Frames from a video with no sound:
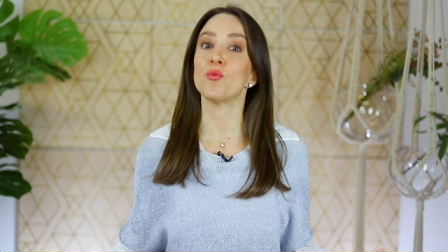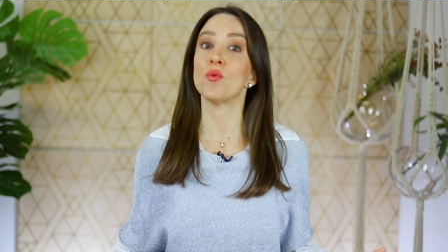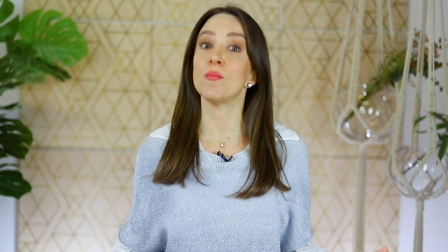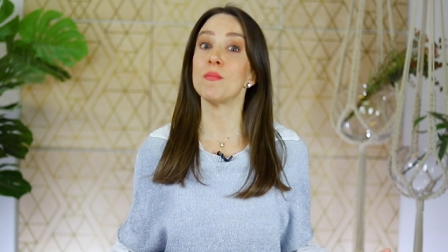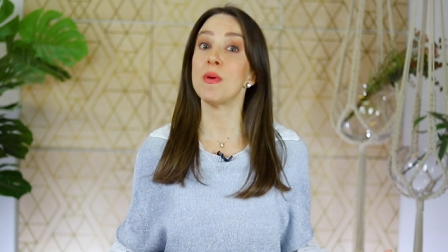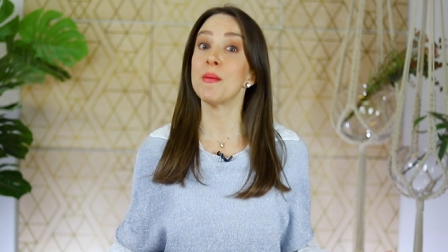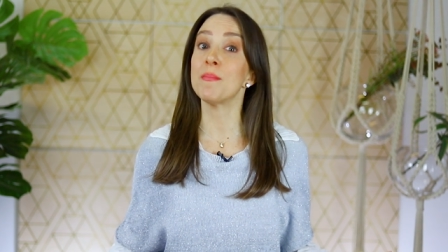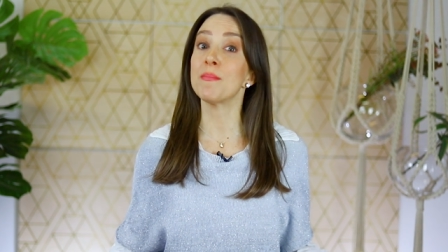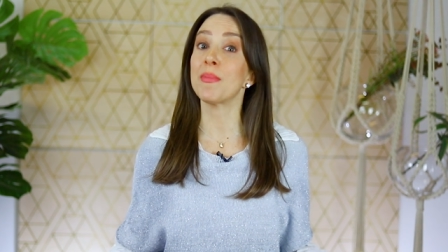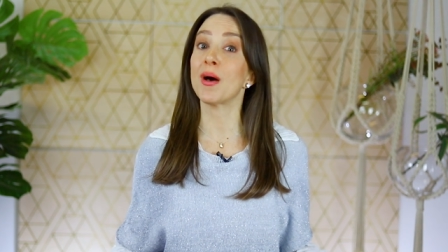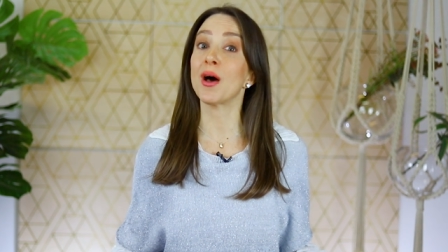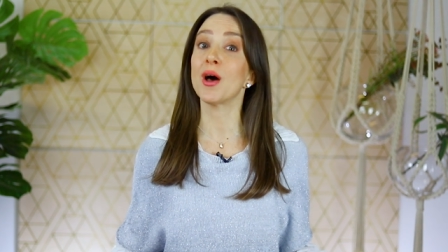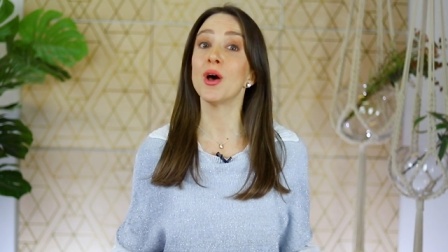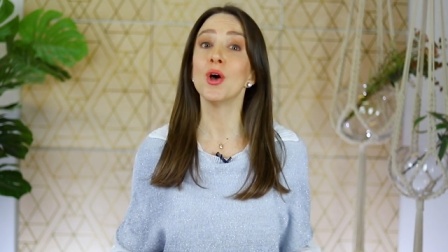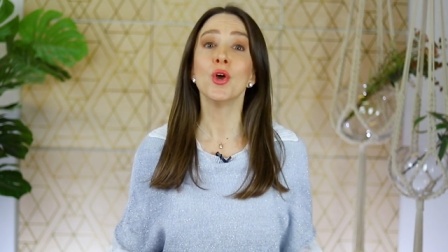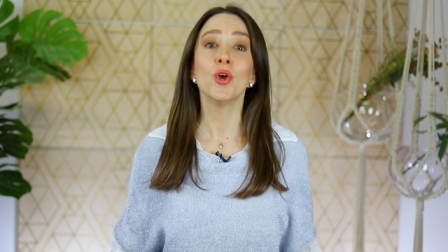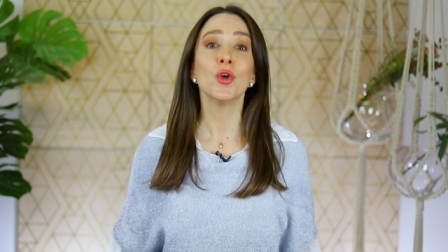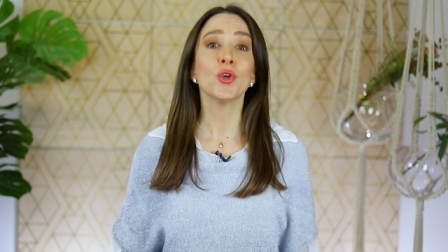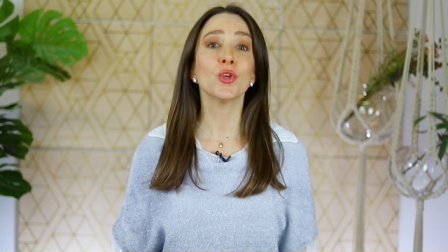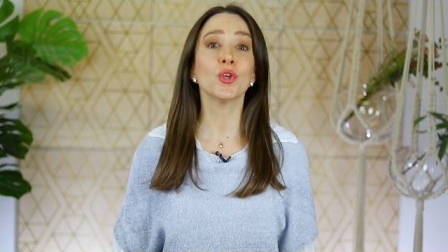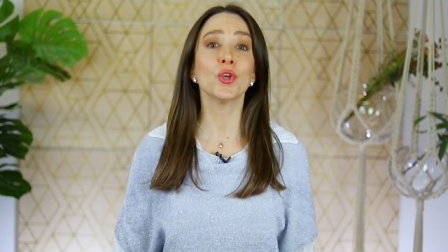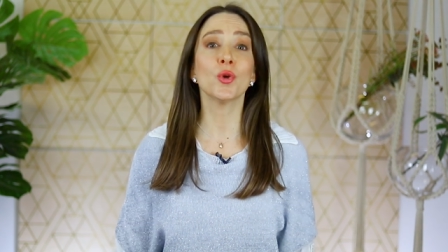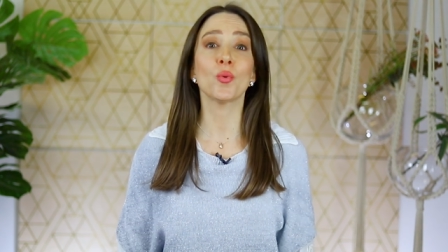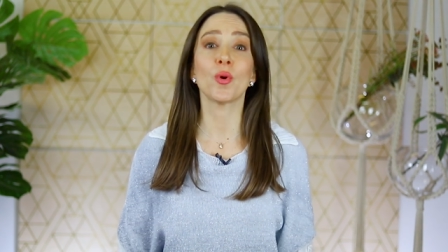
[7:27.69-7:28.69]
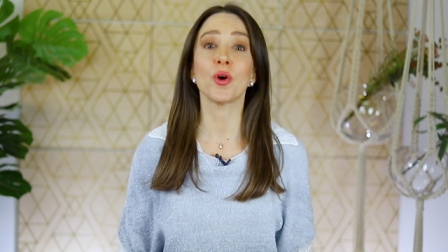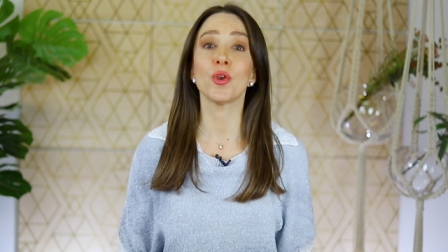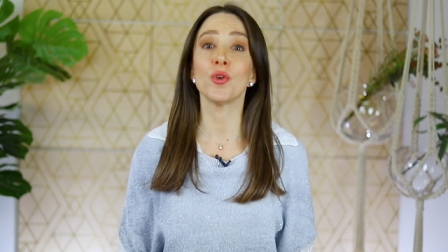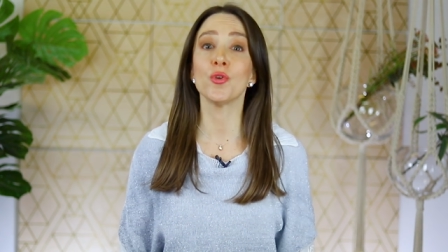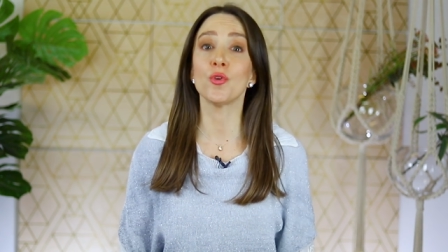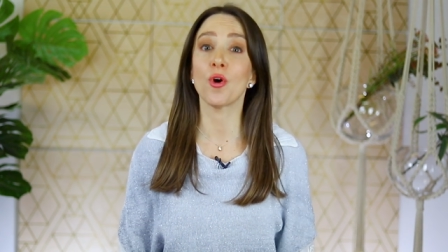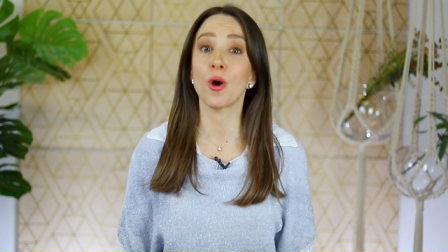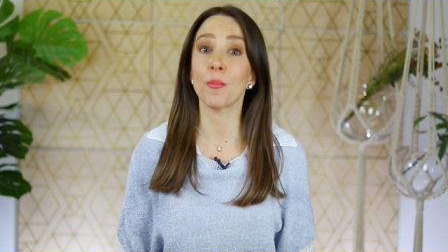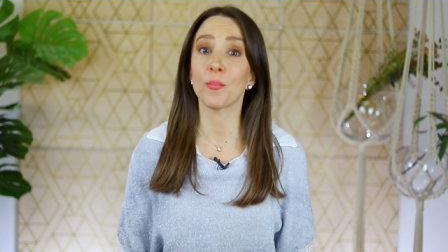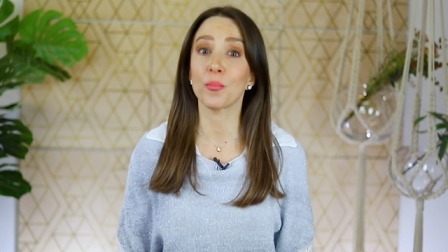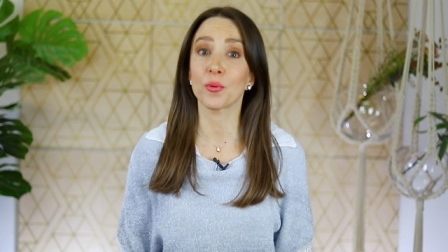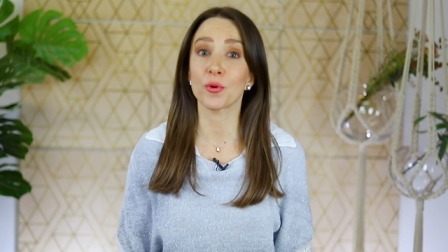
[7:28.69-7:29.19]
Remember, you are
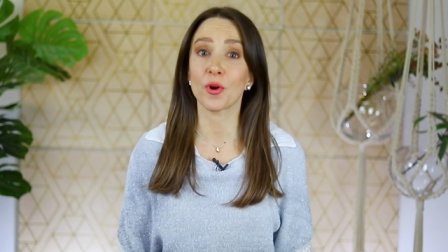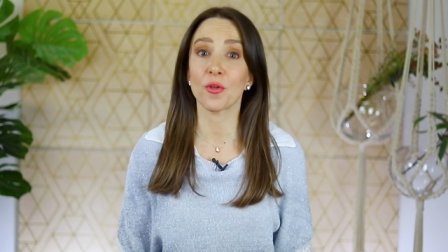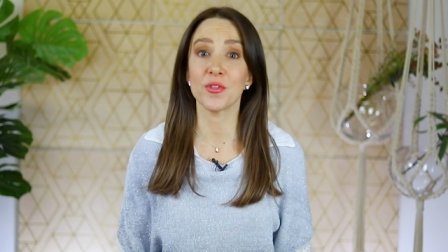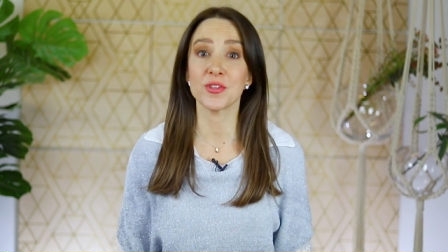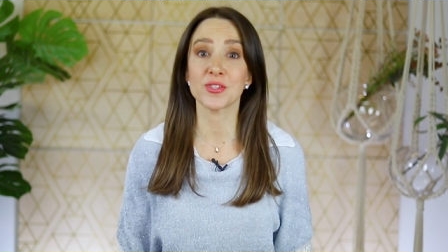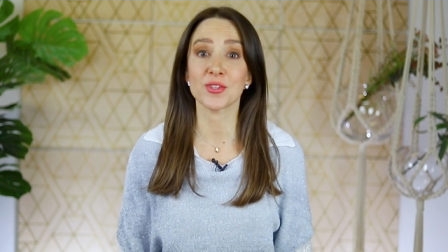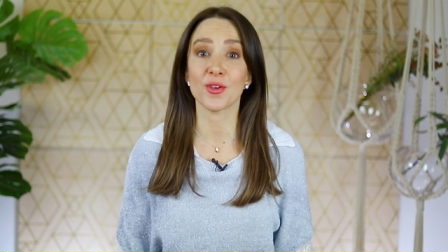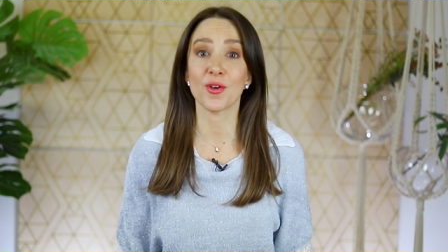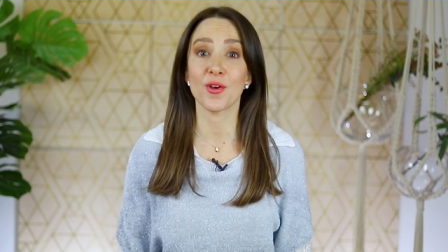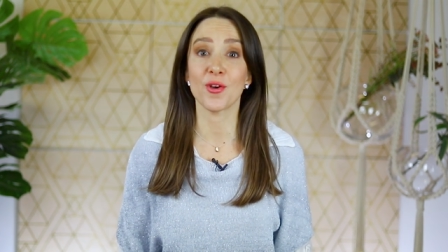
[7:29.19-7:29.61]
not put on this